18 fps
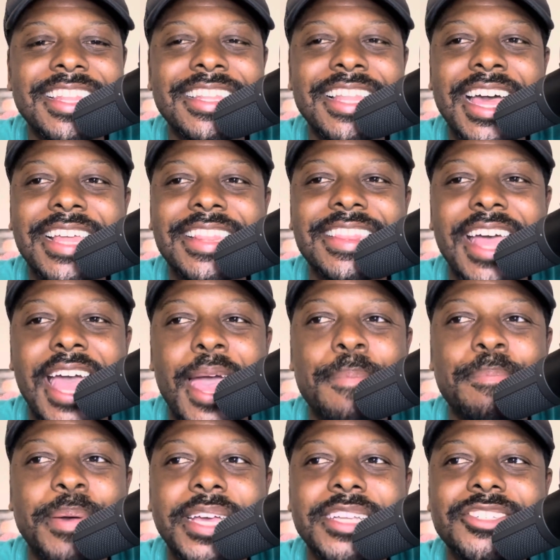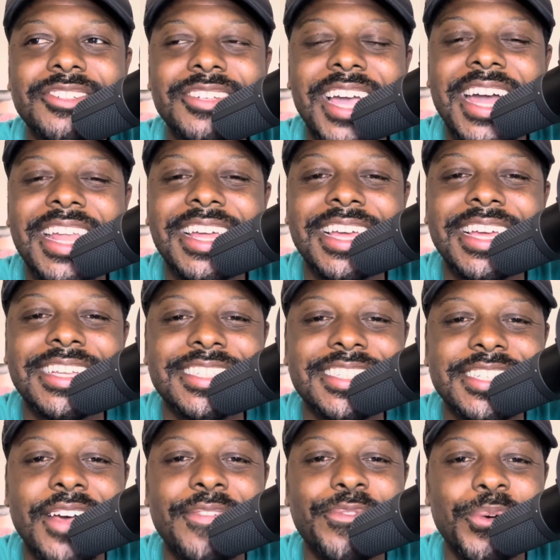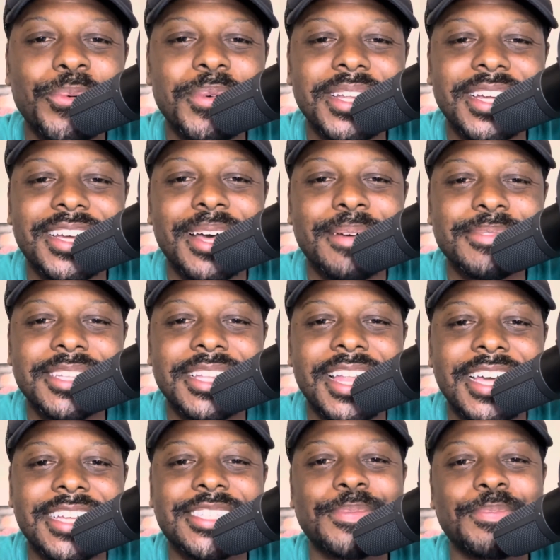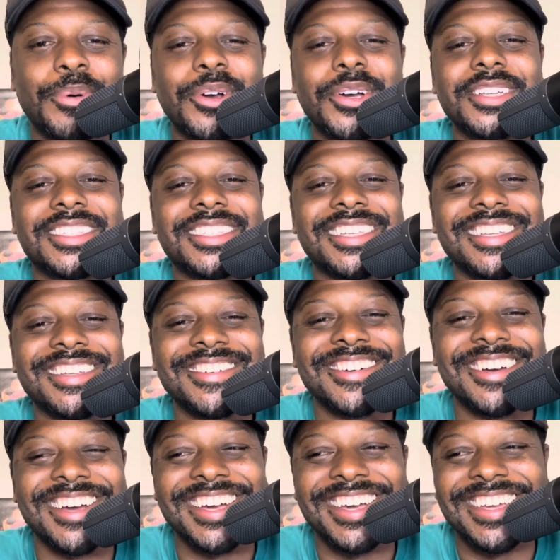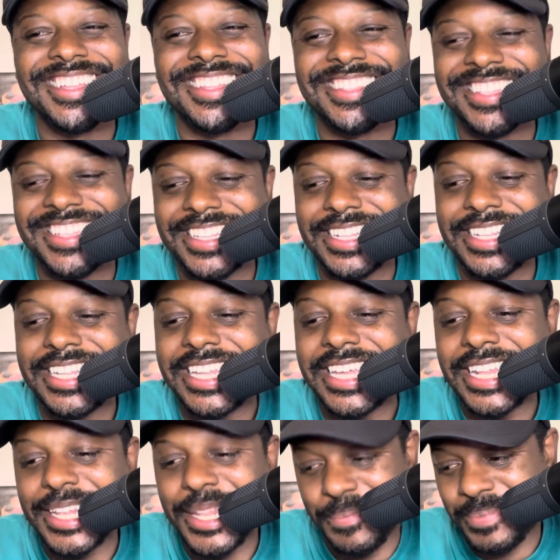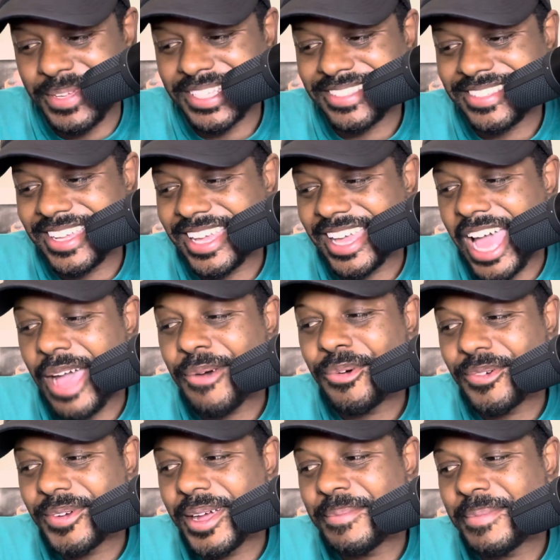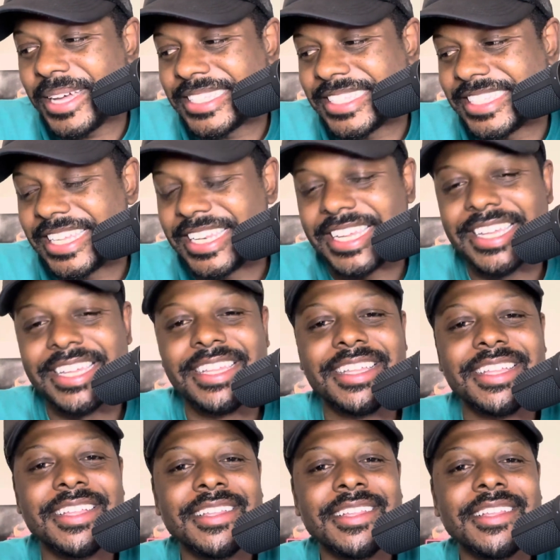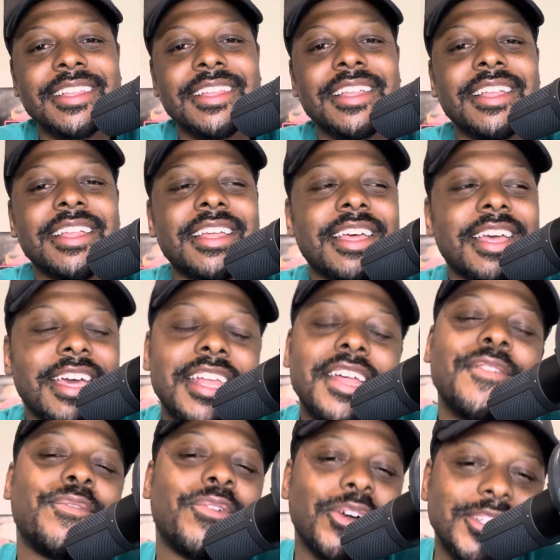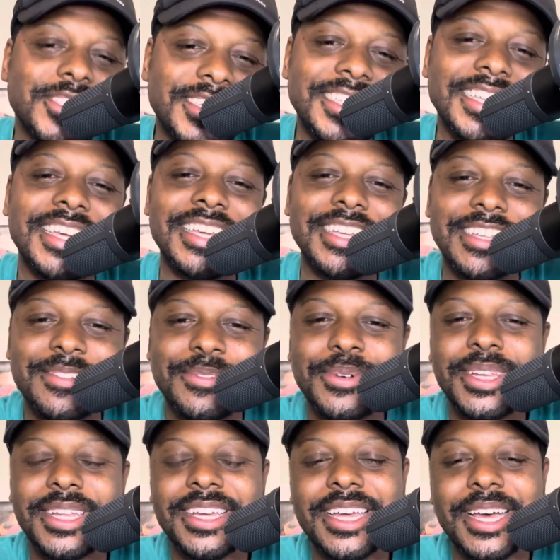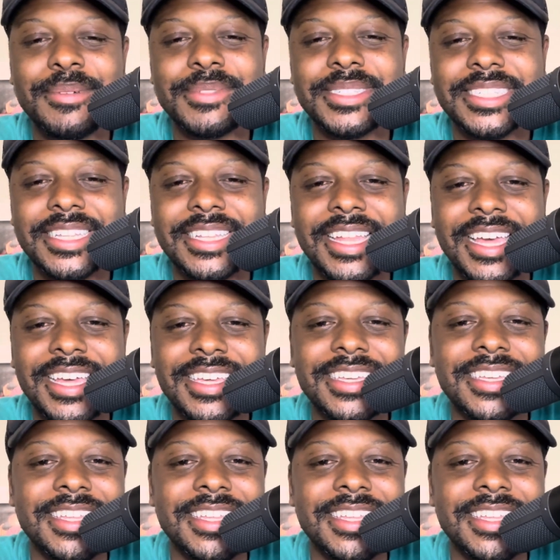like that patriotic, except for when it comes to like sports, right? In the Olympics, like, I will rep my city, and unfortunately, when it comes to like